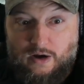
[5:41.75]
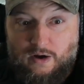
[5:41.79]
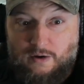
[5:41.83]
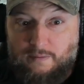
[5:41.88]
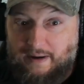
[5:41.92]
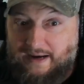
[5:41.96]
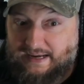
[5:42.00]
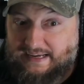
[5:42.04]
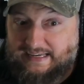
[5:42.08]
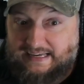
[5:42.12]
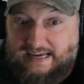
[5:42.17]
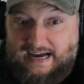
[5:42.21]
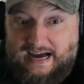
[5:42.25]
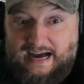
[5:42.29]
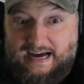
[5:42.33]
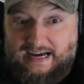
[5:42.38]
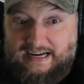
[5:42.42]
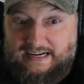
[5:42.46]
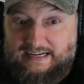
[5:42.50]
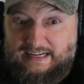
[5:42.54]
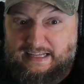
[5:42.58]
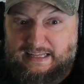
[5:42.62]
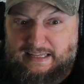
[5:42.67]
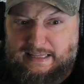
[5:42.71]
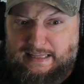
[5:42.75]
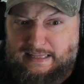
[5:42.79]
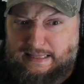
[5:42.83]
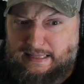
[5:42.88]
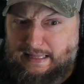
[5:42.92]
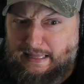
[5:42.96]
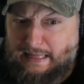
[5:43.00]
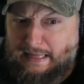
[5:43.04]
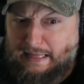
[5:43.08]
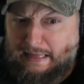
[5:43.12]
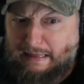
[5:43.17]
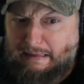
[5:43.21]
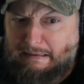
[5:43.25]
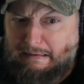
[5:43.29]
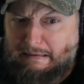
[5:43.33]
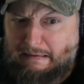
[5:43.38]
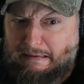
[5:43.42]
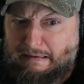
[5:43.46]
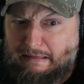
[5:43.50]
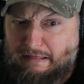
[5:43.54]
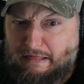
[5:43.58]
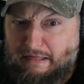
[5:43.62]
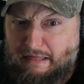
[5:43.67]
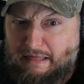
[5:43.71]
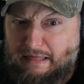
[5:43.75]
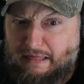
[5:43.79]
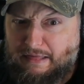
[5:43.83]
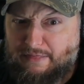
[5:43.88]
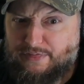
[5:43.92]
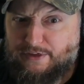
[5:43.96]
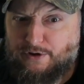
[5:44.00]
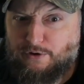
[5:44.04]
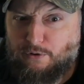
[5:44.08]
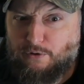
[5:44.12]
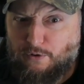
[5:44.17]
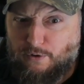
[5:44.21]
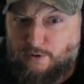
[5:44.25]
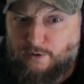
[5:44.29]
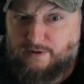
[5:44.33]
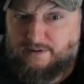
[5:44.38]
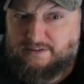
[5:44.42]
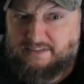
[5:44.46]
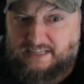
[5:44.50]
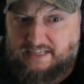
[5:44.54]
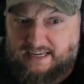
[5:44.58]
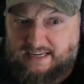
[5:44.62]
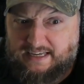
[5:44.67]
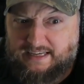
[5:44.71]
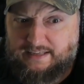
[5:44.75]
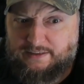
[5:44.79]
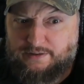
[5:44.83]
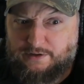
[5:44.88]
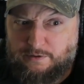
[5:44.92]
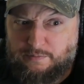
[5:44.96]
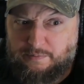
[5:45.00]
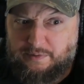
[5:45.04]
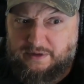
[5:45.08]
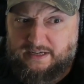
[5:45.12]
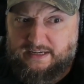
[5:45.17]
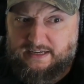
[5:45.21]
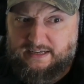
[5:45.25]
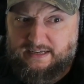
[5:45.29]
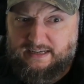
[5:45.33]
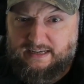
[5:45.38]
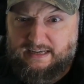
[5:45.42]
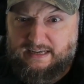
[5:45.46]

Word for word: my God. They're all taking their beating.